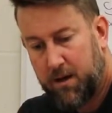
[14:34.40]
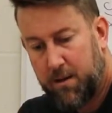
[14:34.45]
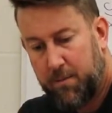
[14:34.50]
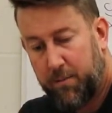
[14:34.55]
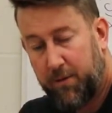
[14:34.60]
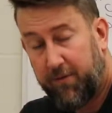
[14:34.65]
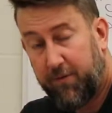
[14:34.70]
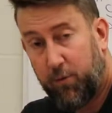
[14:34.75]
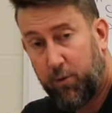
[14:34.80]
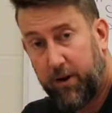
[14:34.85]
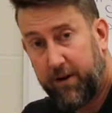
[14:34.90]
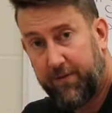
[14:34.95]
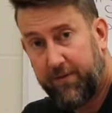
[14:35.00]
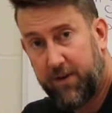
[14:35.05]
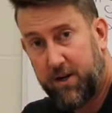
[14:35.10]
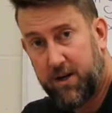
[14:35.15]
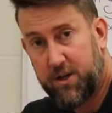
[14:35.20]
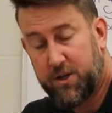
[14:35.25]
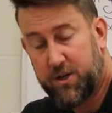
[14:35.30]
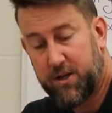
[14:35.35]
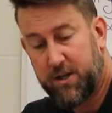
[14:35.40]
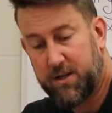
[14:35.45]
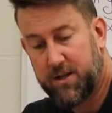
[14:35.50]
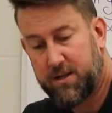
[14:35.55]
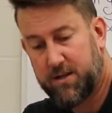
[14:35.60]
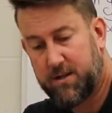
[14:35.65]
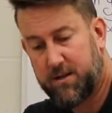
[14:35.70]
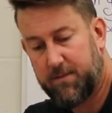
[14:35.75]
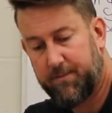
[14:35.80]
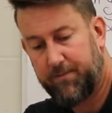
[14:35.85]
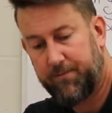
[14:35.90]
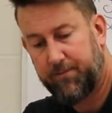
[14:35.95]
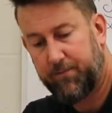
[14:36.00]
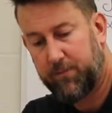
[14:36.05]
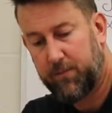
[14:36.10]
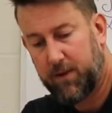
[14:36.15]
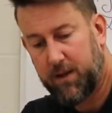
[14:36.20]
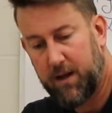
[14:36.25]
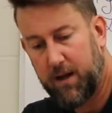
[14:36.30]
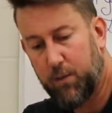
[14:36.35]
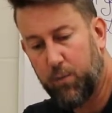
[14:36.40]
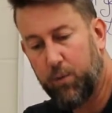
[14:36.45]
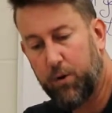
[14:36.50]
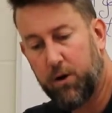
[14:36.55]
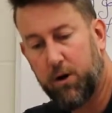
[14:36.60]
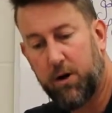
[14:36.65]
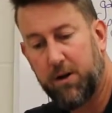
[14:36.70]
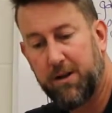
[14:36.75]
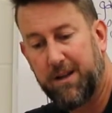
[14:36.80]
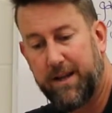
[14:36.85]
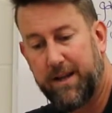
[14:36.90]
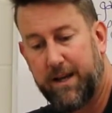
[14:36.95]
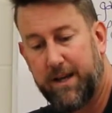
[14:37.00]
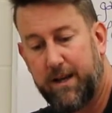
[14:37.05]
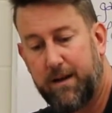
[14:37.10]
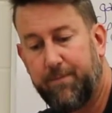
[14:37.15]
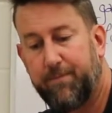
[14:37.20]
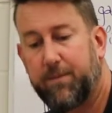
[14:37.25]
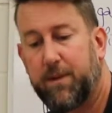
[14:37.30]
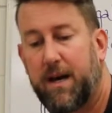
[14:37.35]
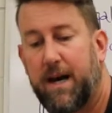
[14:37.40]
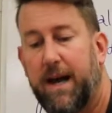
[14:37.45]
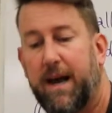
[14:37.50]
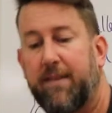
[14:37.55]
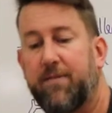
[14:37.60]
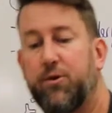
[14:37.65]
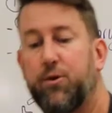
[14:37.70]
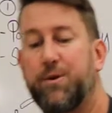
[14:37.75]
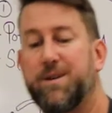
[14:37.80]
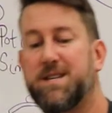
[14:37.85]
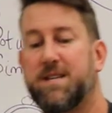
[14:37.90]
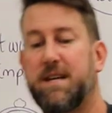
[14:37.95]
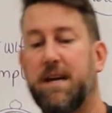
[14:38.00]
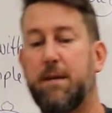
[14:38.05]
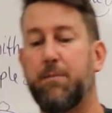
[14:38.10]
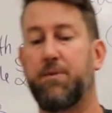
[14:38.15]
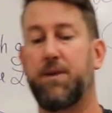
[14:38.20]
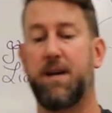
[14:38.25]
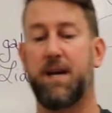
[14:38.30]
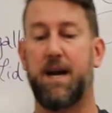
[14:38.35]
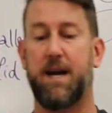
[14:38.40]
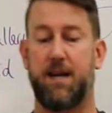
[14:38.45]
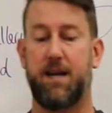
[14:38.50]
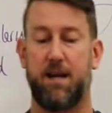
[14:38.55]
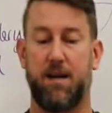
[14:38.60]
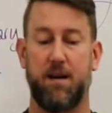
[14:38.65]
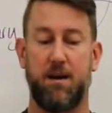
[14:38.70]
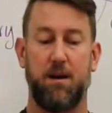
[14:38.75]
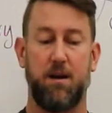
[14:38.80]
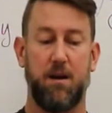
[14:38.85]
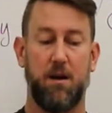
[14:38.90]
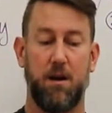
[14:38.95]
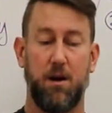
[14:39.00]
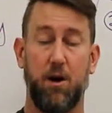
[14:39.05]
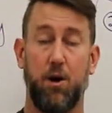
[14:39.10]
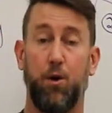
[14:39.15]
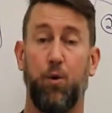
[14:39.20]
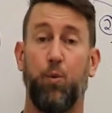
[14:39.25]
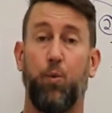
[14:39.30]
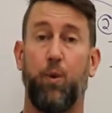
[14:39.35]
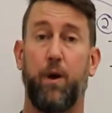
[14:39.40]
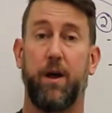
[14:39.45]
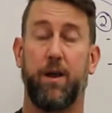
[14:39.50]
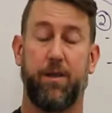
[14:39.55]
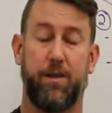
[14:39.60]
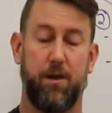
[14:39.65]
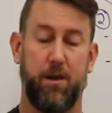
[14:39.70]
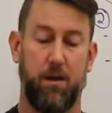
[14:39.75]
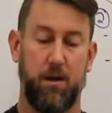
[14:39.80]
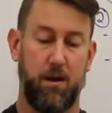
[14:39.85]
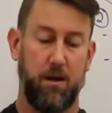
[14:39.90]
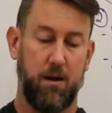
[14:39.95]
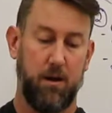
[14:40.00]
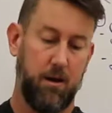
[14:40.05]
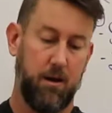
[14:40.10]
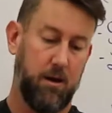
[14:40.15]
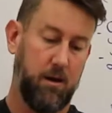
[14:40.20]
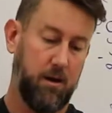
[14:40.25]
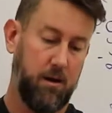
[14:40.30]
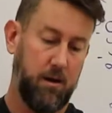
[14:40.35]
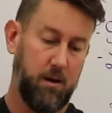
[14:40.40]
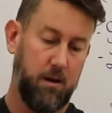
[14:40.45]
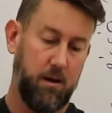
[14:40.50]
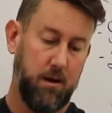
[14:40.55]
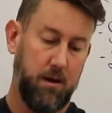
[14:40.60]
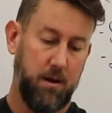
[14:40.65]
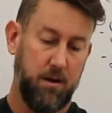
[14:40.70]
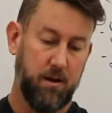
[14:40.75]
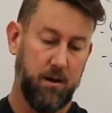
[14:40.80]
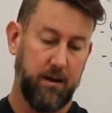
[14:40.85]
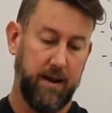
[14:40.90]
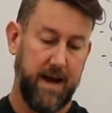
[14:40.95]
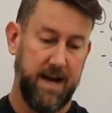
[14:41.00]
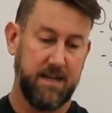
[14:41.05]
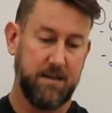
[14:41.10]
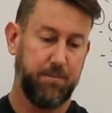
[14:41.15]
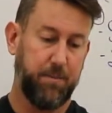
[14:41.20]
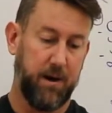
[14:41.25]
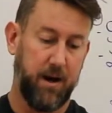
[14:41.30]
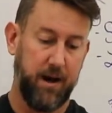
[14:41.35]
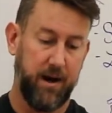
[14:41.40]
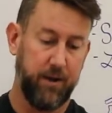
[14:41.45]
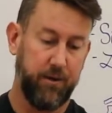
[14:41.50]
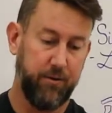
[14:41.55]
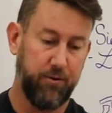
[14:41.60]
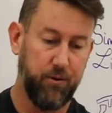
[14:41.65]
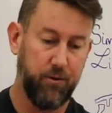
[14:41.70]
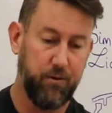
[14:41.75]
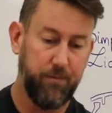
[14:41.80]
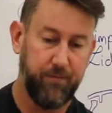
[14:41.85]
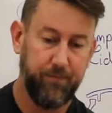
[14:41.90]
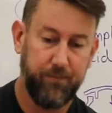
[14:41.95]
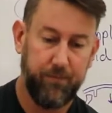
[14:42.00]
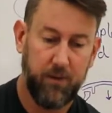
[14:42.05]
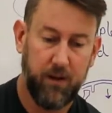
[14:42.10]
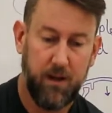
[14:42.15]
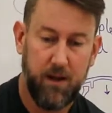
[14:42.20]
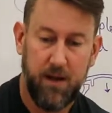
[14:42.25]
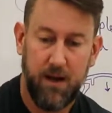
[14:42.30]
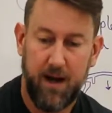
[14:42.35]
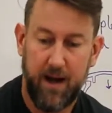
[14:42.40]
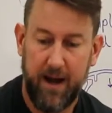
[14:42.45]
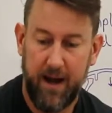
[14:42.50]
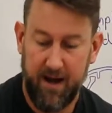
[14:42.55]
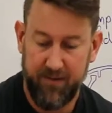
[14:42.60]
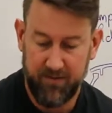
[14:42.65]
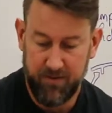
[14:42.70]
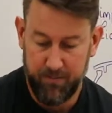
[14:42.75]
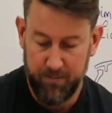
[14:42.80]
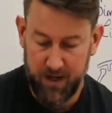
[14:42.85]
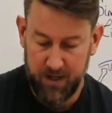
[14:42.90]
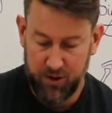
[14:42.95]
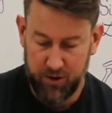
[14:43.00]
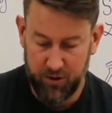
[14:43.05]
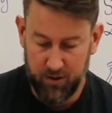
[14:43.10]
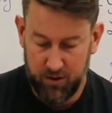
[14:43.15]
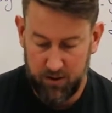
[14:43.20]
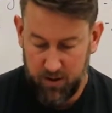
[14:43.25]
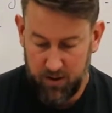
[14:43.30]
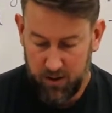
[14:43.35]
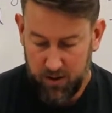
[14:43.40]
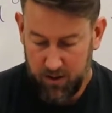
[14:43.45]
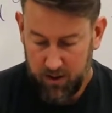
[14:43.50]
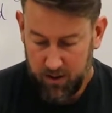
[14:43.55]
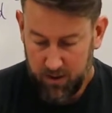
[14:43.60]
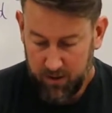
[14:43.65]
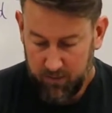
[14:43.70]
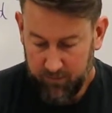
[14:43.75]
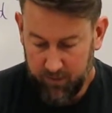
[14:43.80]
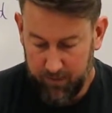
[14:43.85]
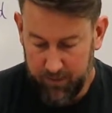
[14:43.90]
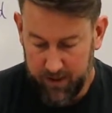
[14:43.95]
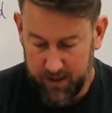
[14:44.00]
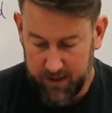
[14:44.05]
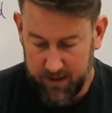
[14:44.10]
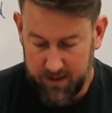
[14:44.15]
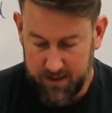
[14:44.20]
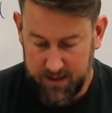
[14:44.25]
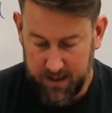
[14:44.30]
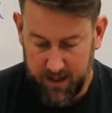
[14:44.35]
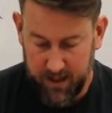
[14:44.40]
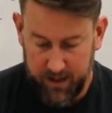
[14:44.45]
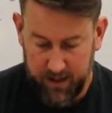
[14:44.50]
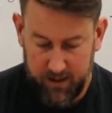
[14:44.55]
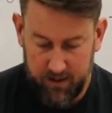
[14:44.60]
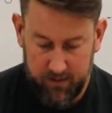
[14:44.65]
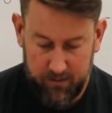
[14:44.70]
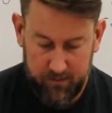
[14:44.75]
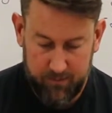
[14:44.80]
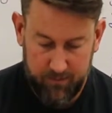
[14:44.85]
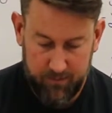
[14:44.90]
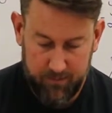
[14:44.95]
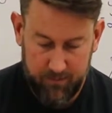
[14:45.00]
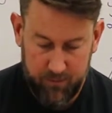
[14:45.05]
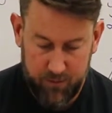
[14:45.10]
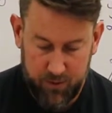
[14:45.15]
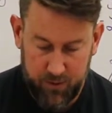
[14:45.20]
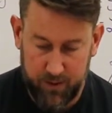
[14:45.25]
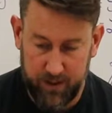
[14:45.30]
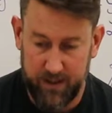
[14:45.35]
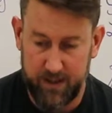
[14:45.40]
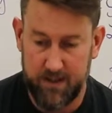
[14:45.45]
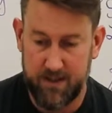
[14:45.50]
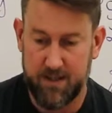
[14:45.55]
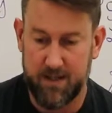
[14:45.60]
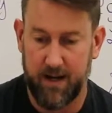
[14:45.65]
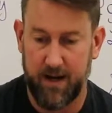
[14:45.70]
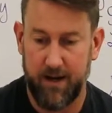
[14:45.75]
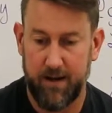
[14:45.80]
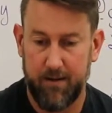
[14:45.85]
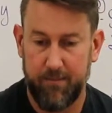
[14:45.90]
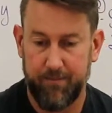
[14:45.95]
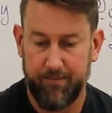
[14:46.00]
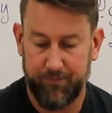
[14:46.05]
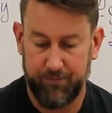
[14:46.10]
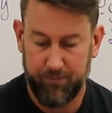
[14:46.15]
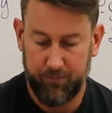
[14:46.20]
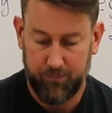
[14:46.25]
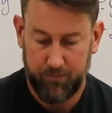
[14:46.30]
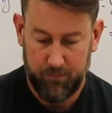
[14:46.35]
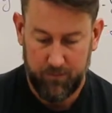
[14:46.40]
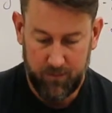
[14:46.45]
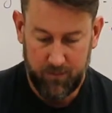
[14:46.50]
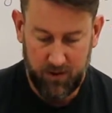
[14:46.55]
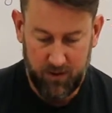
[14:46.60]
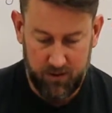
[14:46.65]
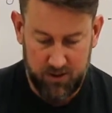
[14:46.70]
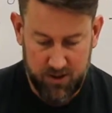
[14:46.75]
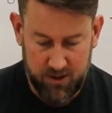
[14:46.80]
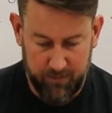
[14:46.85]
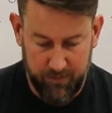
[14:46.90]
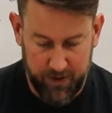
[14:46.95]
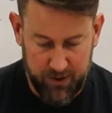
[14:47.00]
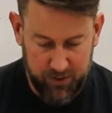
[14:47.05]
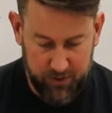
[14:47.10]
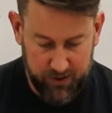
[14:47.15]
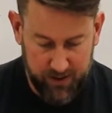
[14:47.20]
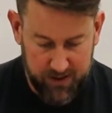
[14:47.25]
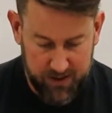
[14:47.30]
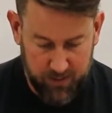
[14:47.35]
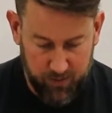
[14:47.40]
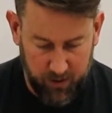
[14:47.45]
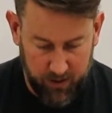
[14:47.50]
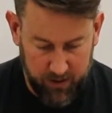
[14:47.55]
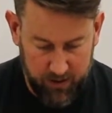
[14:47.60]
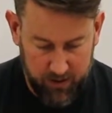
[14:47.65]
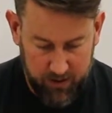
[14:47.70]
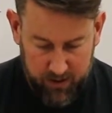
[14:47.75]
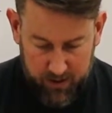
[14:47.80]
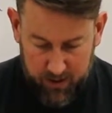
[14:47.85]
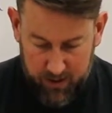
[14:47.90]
Before I finish this and work on the lid, I have to do the same thing I did with the last pot I threw. I have to measure from the inside to the inside. So measuring this one,